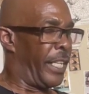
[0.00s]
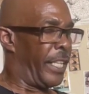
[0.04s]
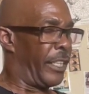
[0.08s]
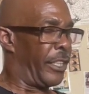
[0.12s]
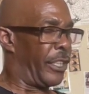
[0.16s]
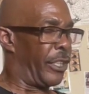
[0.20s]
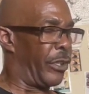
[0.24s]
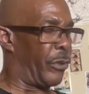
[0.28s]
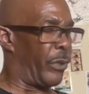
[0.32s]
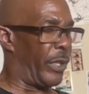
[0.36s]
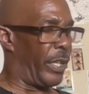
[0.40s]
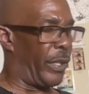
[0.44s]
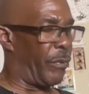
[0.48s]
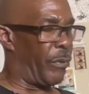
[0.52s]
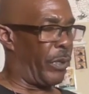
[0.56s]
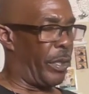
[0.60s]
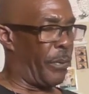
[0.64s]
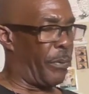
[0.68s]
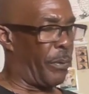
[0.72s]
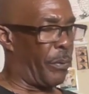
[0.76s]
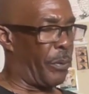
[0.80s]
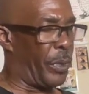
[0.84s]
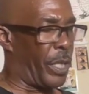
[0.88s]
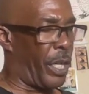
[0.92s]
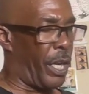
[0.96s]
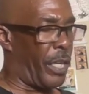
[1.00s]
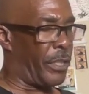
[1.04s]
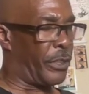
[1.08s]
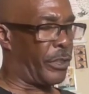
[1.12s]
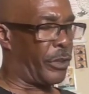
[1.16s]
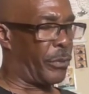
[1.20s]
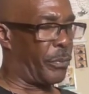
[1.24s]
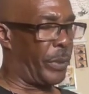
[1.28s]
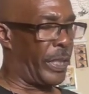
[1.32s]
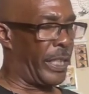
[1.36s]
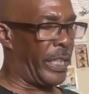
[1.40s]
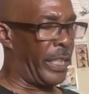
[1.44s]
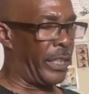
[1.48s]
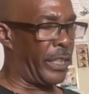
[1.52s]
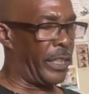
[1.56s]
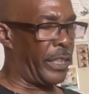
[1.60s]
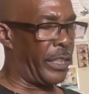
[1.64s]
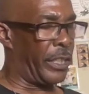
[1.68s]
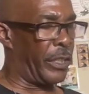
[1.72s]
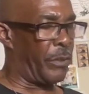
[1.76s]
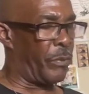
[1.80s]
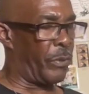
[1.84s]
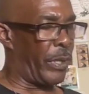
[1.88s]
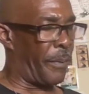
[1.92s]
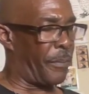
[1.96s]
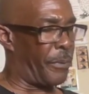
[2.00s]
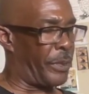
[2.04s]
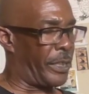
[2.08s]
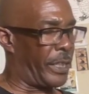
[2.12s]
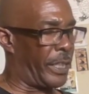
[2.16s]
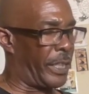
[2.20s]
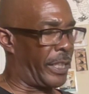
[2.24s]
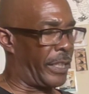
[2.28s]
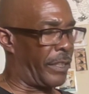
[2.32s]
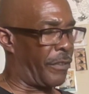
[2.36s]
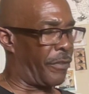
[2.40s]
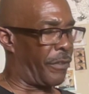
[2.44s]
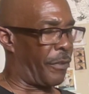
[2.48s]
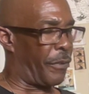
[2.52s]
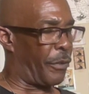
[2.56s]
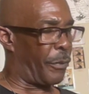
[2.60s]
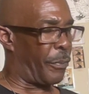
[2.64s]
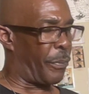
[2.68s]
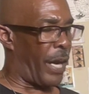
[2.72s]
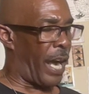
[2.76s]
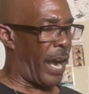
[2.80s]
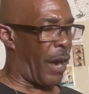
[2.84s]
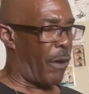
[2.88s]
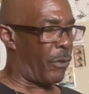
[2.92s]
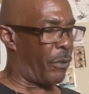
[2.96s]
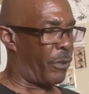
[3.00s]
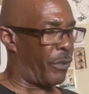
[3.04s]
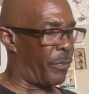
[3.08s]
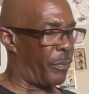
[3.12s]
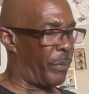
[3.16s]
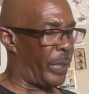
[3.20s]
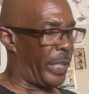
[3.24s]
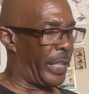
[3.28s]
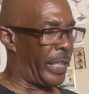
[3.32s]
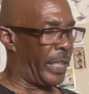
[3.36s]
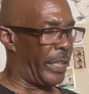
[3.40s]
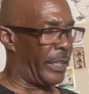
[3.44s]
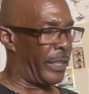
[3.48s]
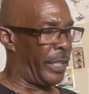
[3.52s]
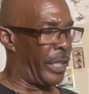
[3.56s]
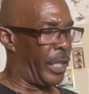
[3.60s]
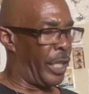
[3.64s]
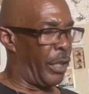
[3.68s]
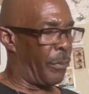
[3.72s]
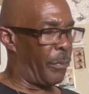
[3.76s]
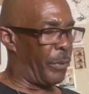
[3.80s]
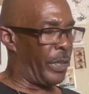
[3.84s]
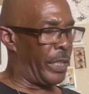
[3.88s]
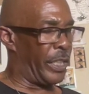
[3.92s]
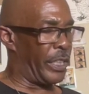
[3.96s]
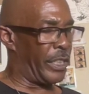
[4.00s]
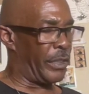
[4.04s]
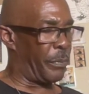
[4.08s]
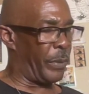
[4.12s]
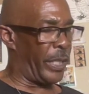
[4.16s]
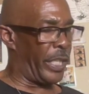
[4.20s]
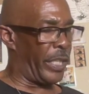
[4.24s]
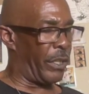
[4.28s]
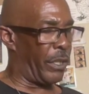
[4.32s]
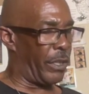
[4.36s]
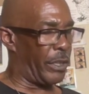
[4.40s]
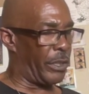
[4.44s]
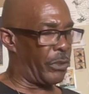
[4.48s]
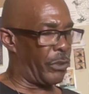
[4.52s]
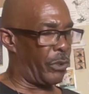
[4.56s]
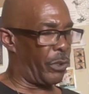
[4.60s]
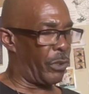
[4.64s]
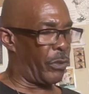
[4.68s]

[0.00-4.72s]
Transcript: the Grim Reaper would also be a good representative of the power of men. Because men are so